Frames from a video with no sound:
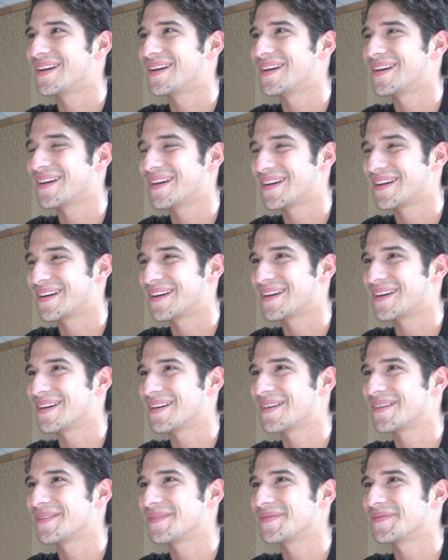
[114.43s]
gotta make you a
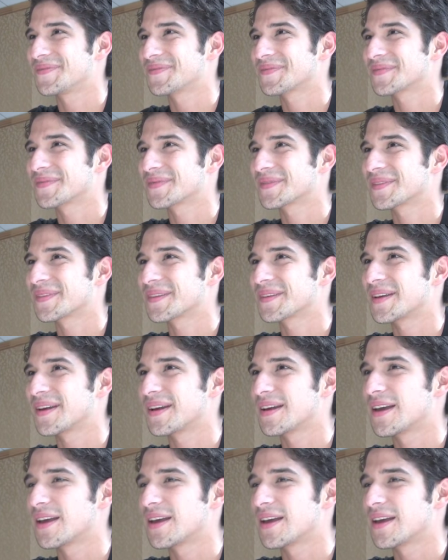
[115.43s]
costume now. That's about it.